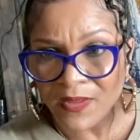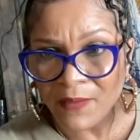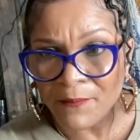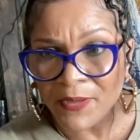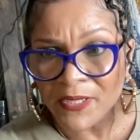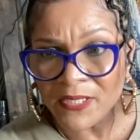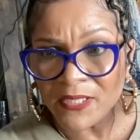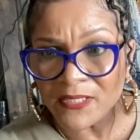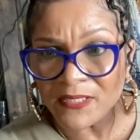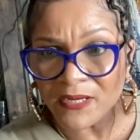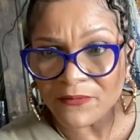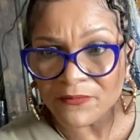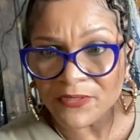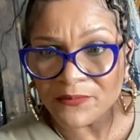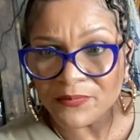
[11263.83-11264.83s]
but hit
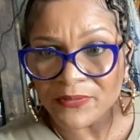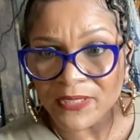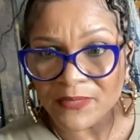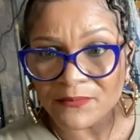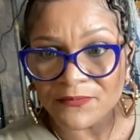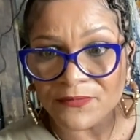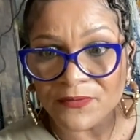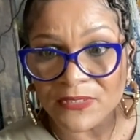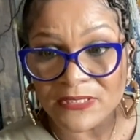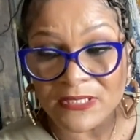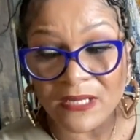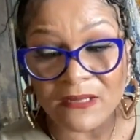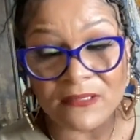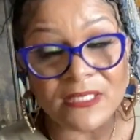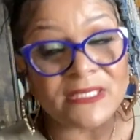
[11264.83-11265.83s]
that replay for its
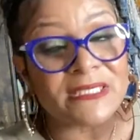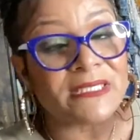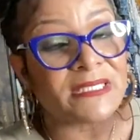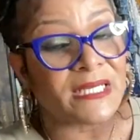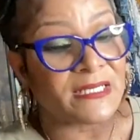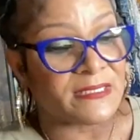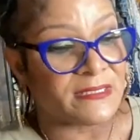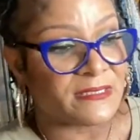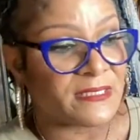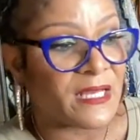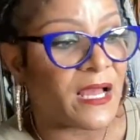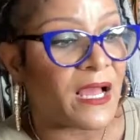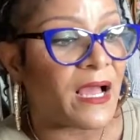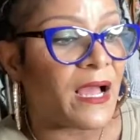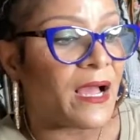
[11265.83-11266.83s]
downloaded. Yes,
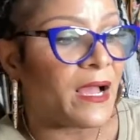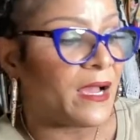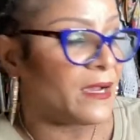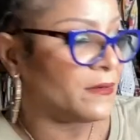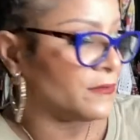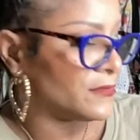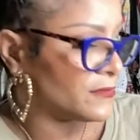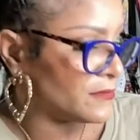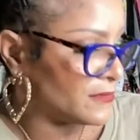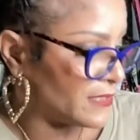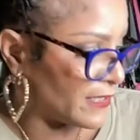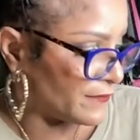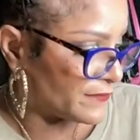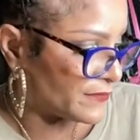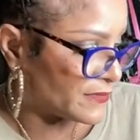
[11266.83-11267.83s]
I will
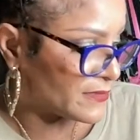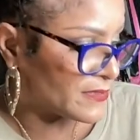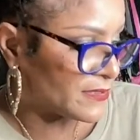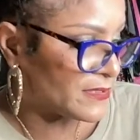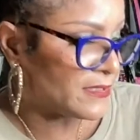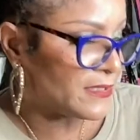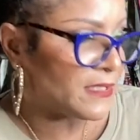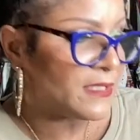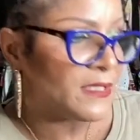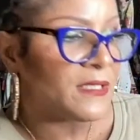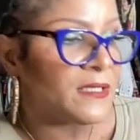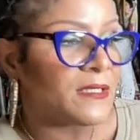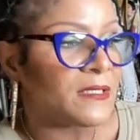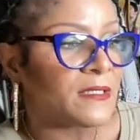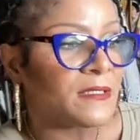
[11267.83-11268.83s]
definitely.
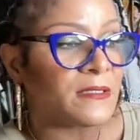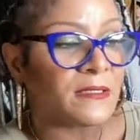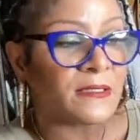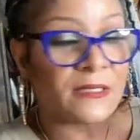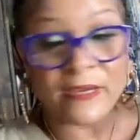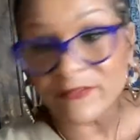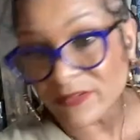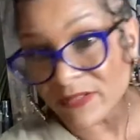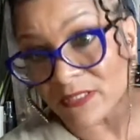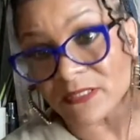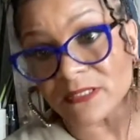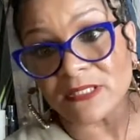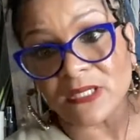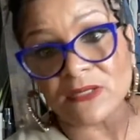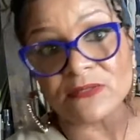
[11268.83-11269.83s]
Everything
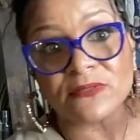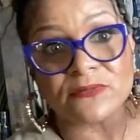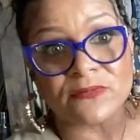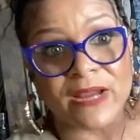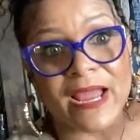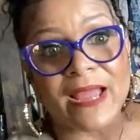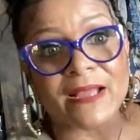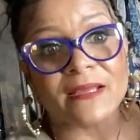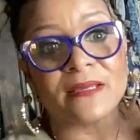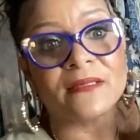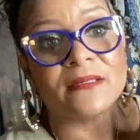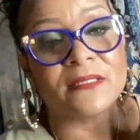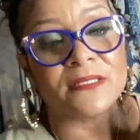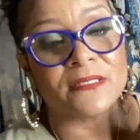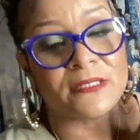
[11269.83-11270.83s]
will stay on the rack
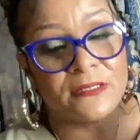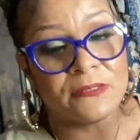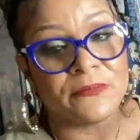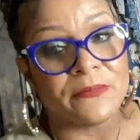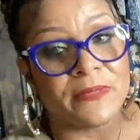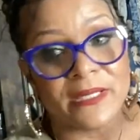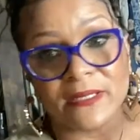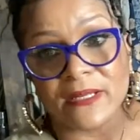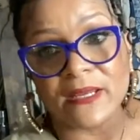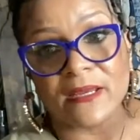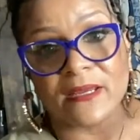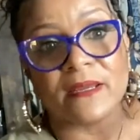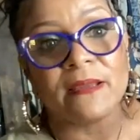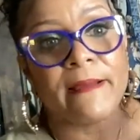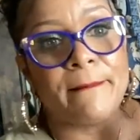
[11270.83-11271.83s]
until
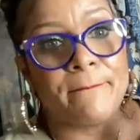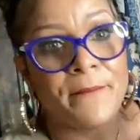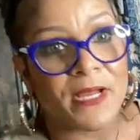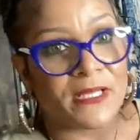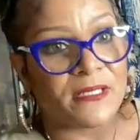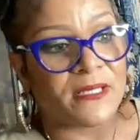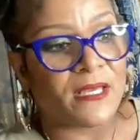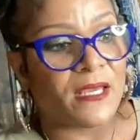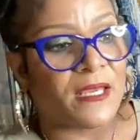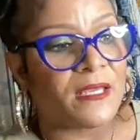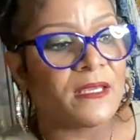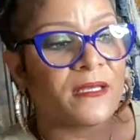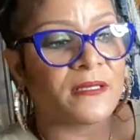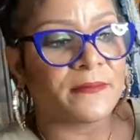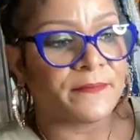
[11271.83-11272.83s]
Monday.
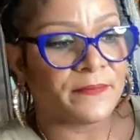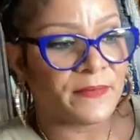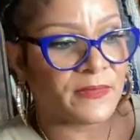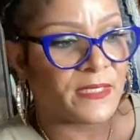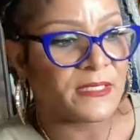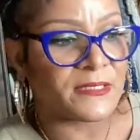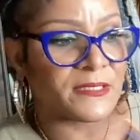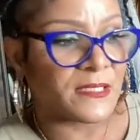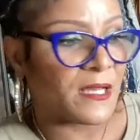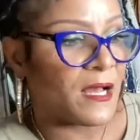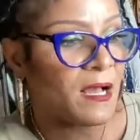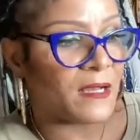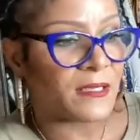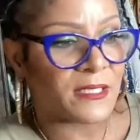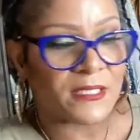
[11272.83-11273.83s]
Monday is
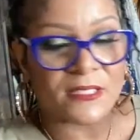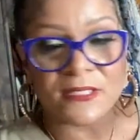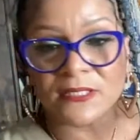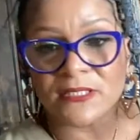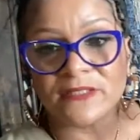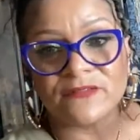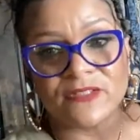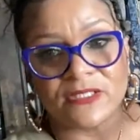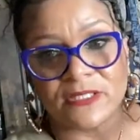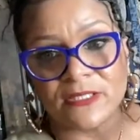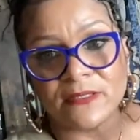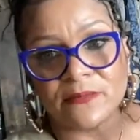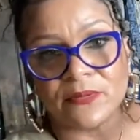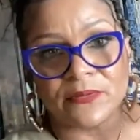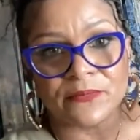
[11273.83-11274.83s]
all getting divvied up